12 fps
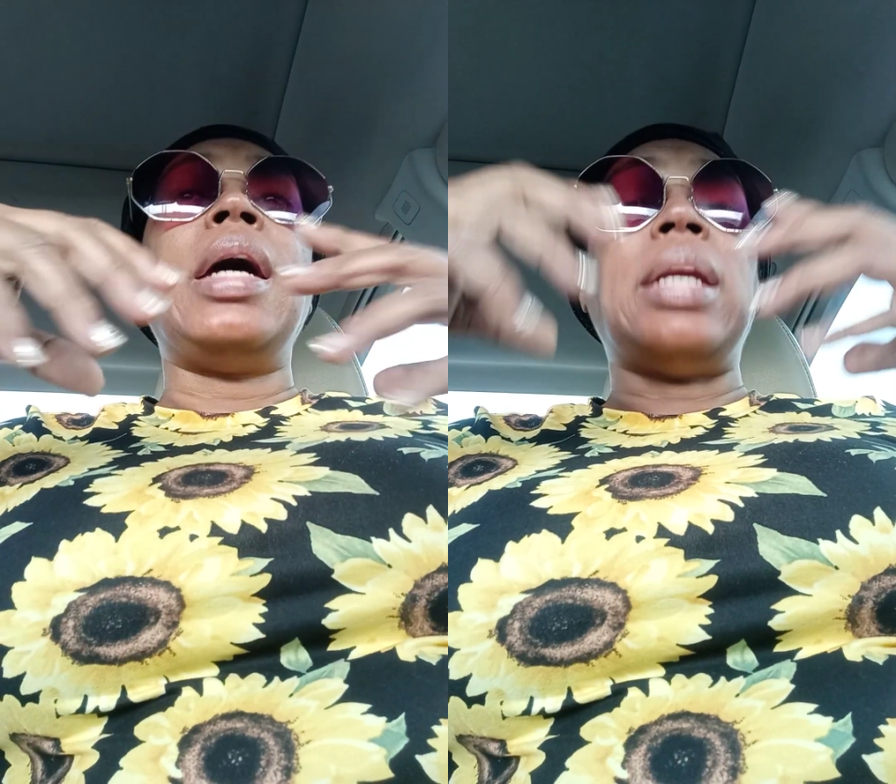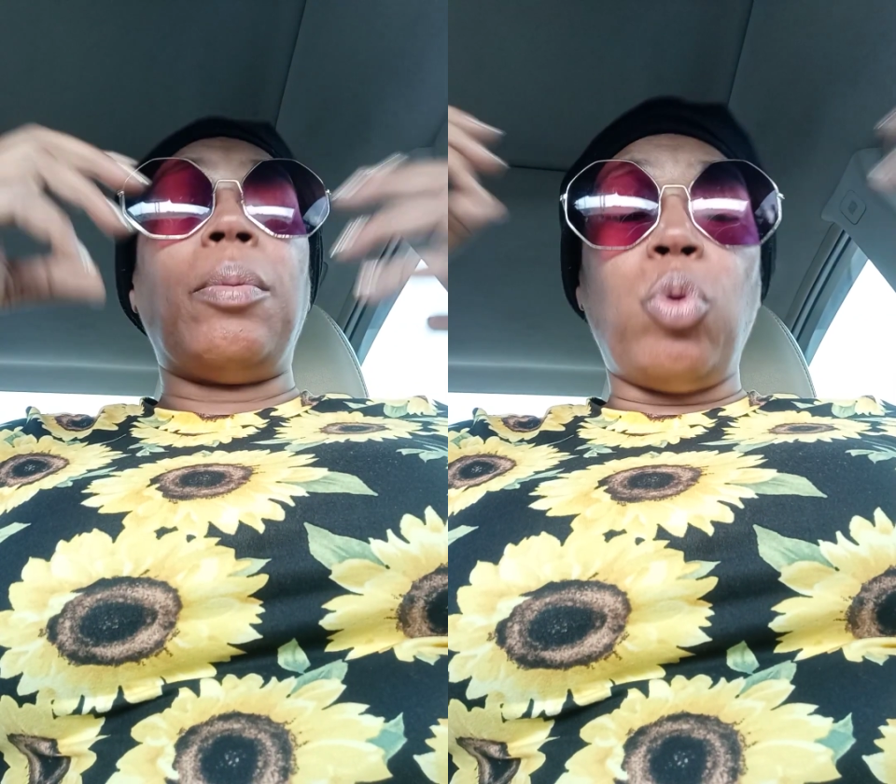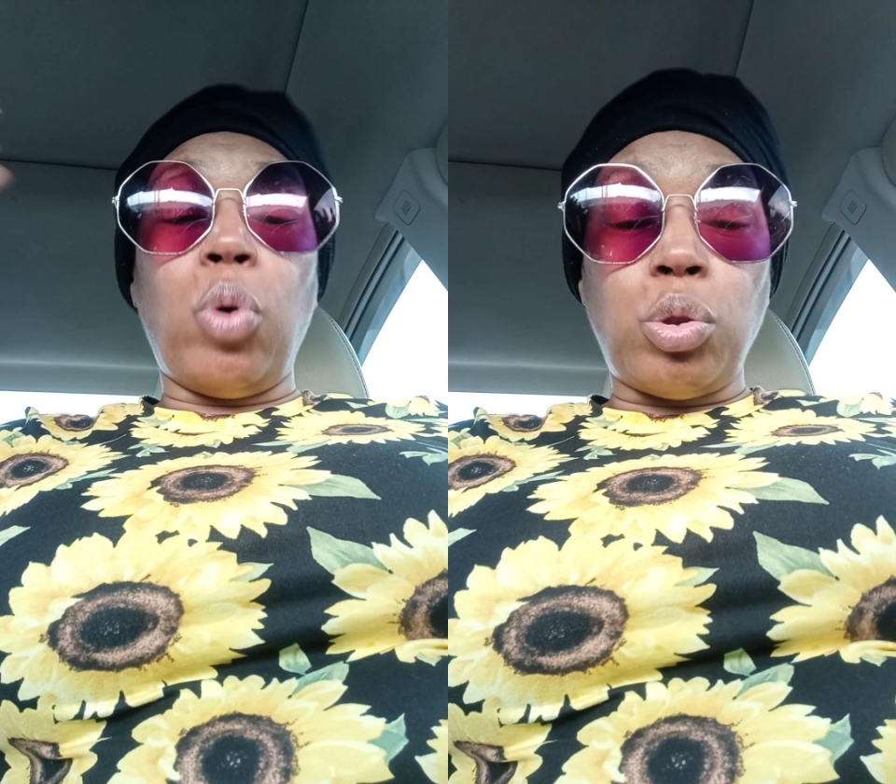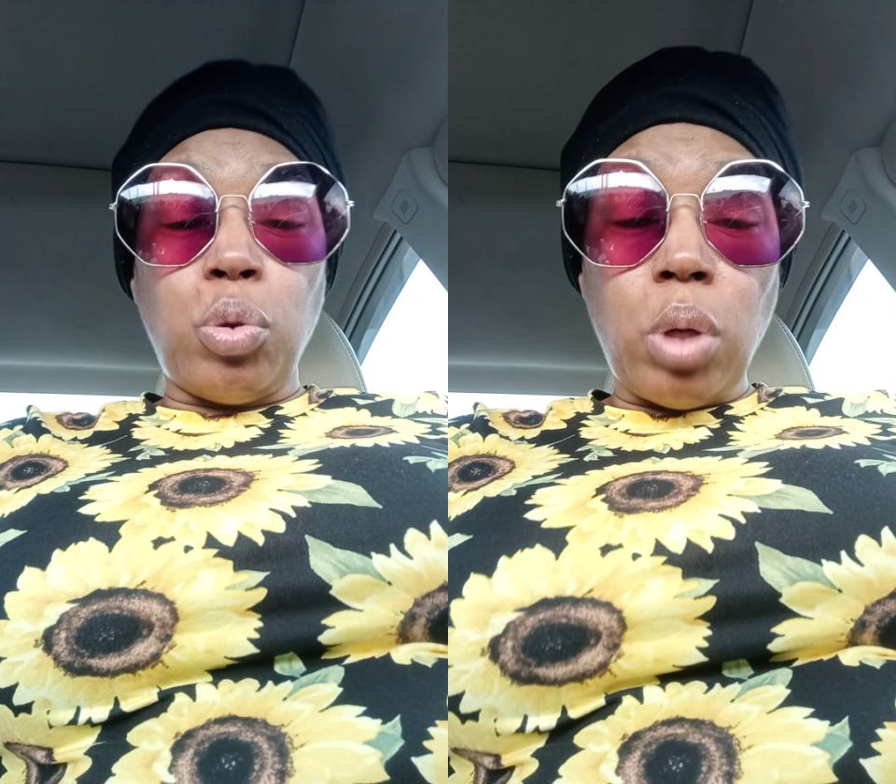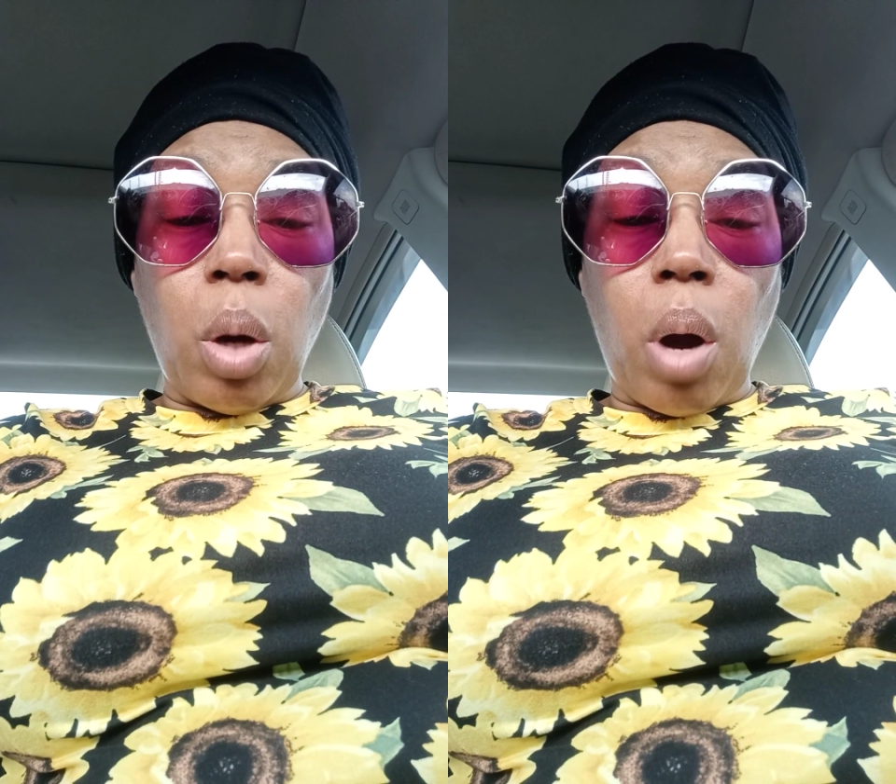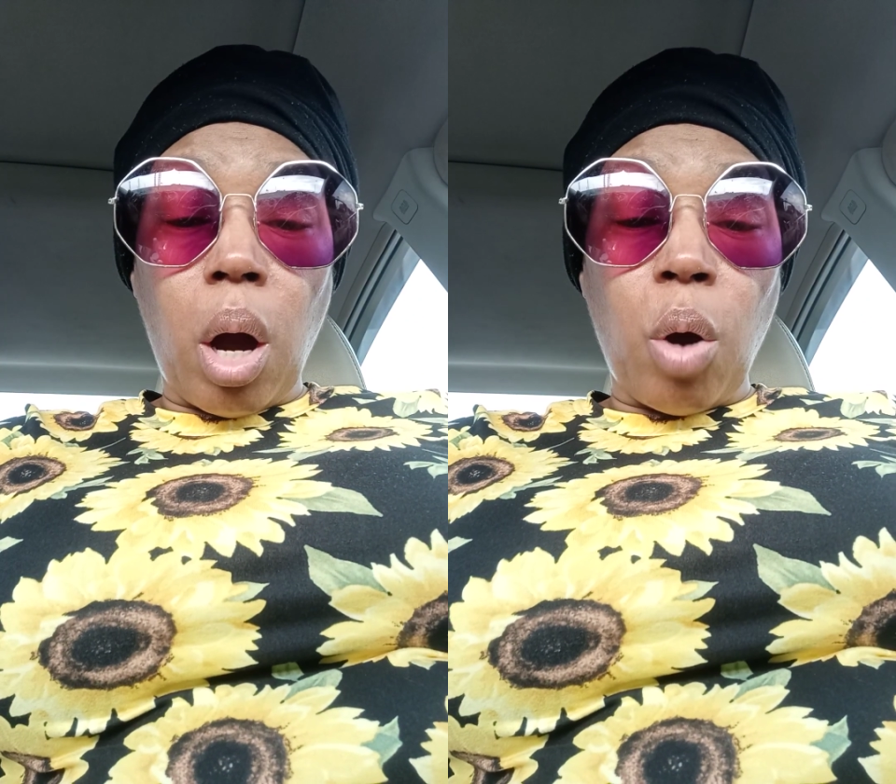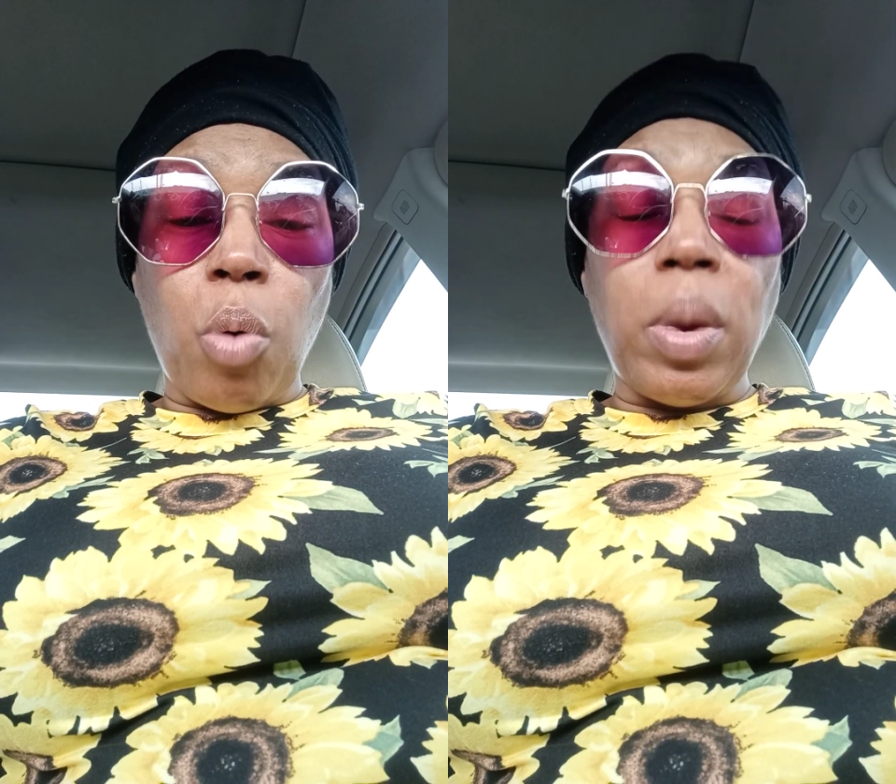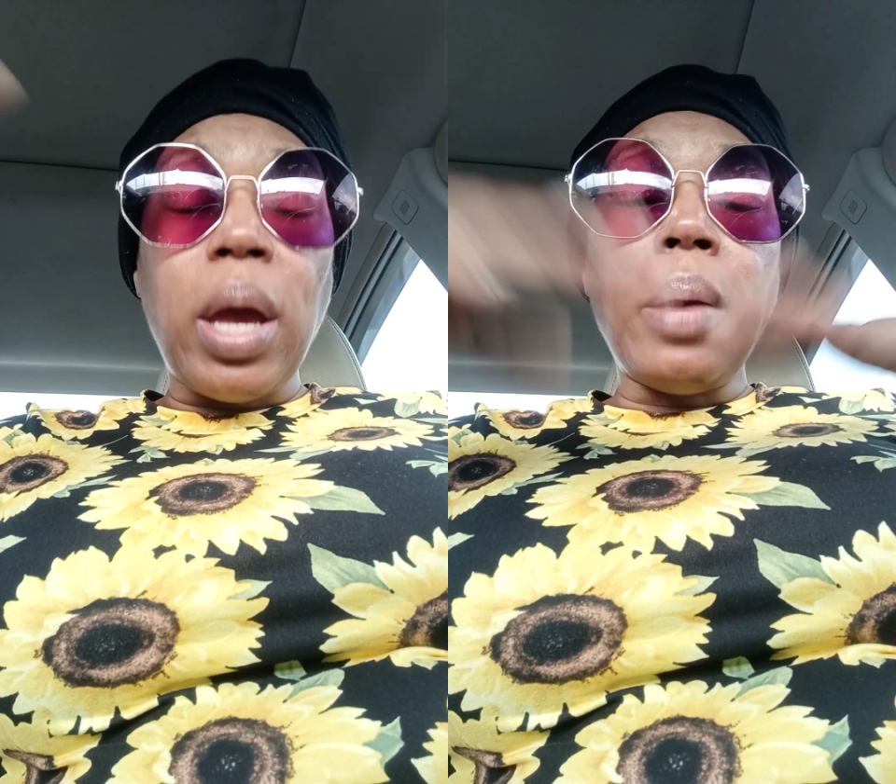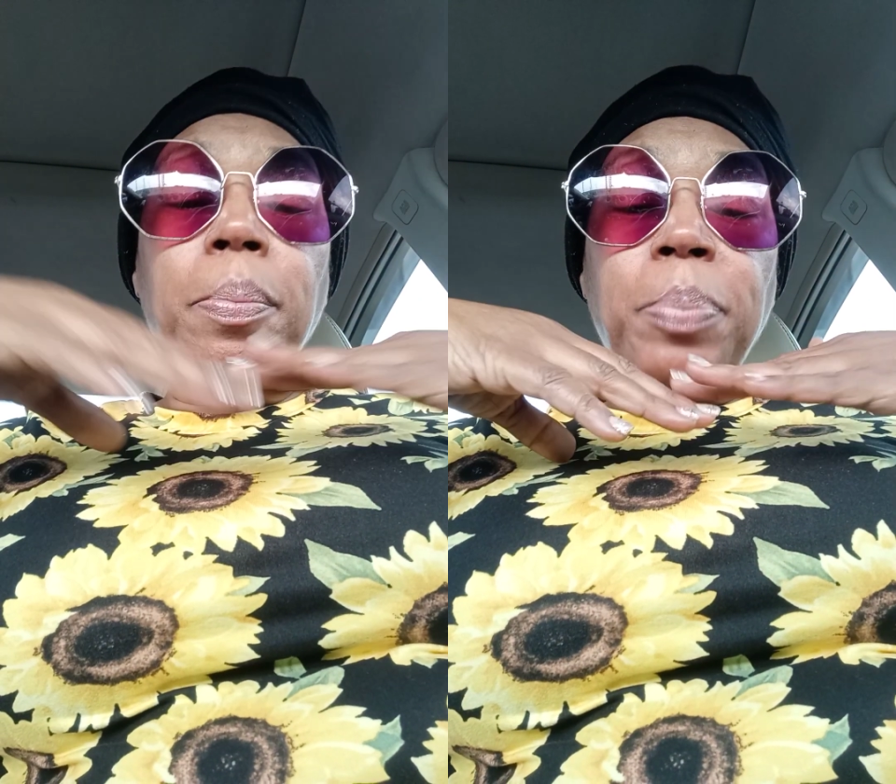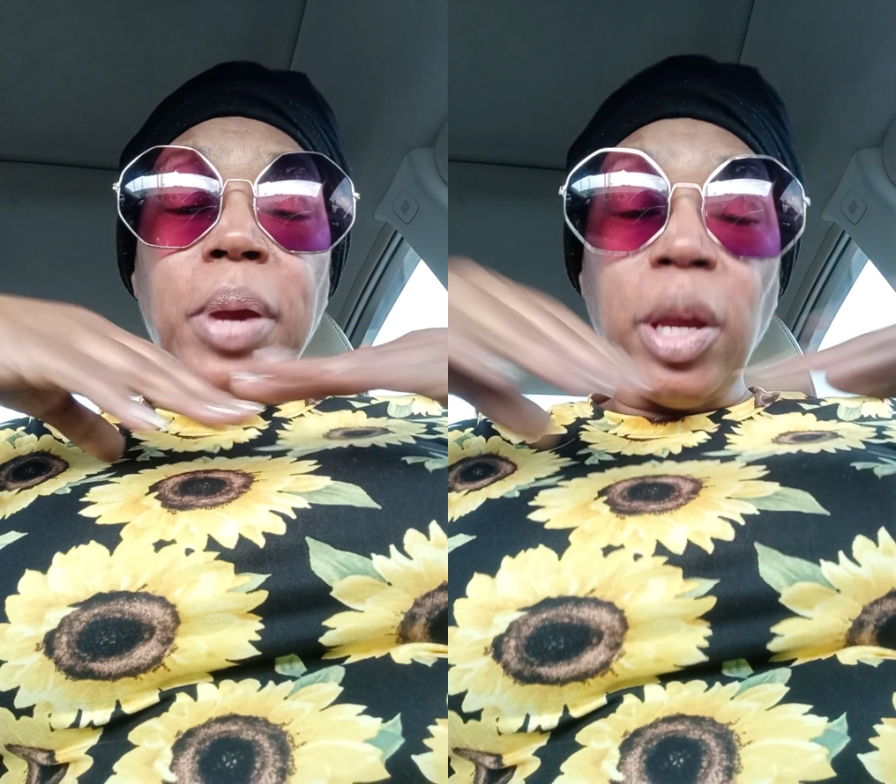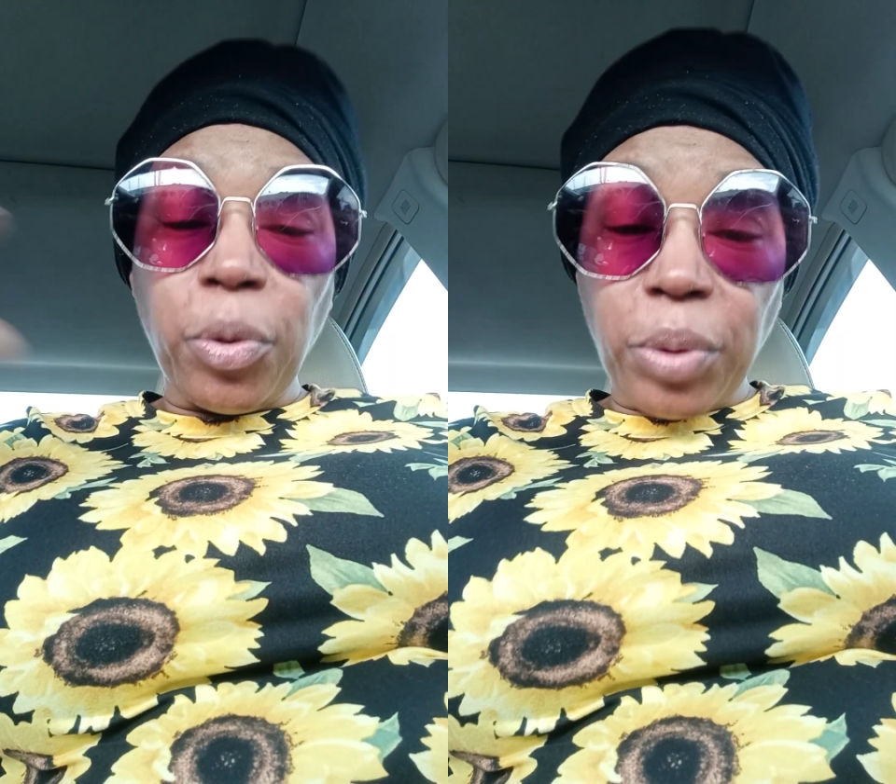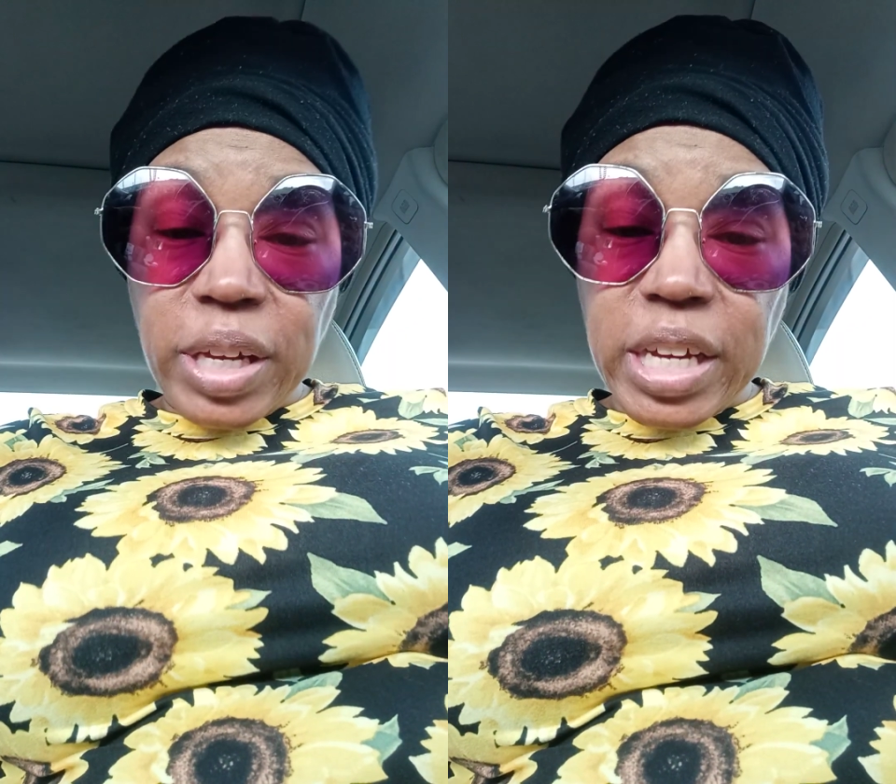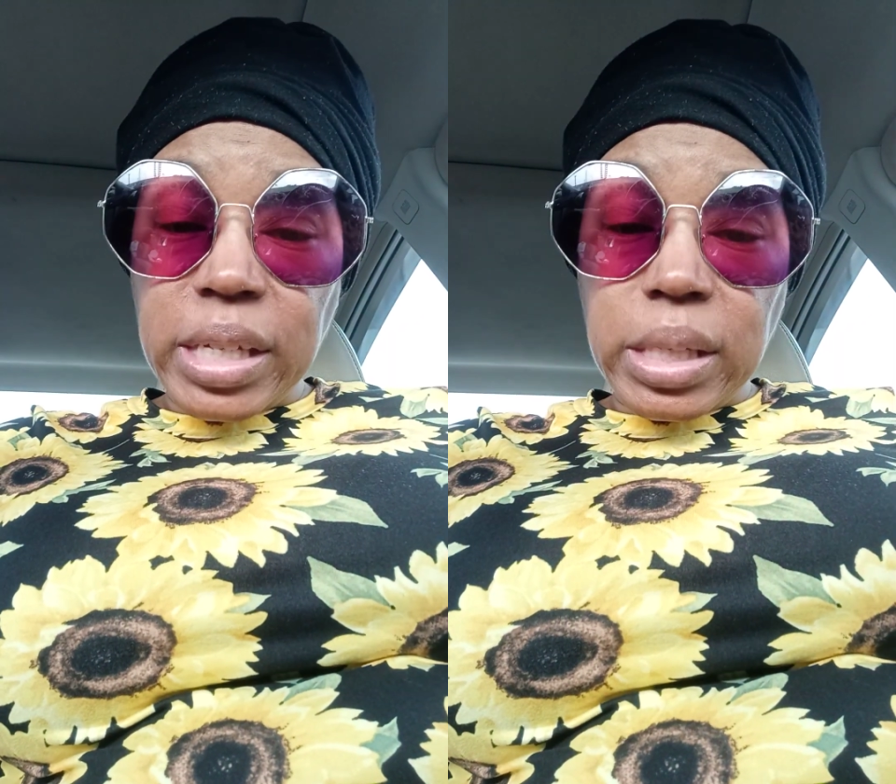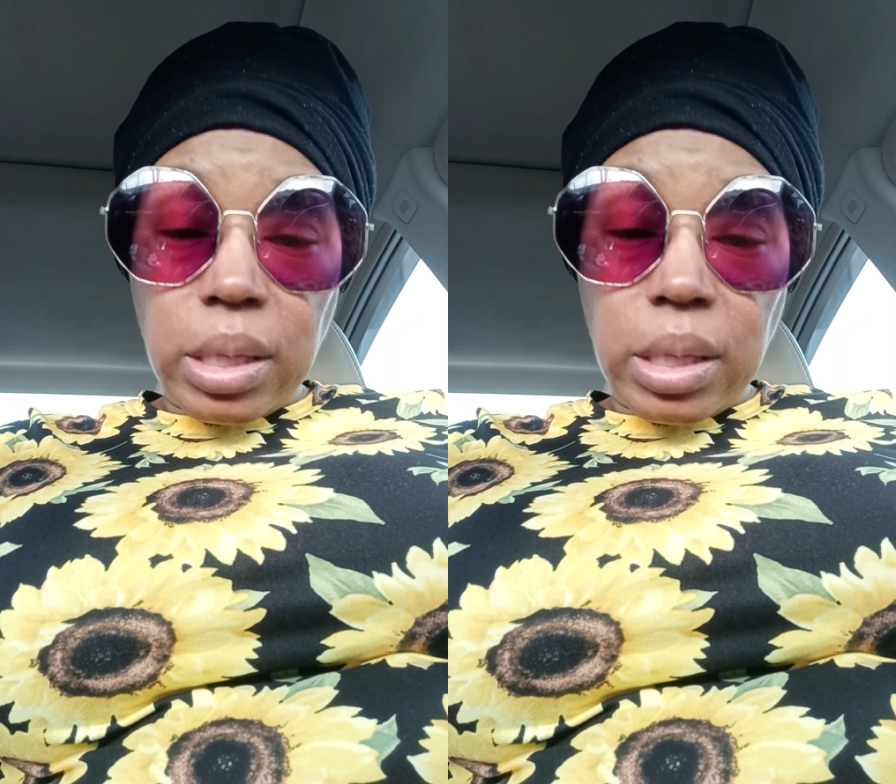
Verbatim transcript: and I'm going to go home. Period.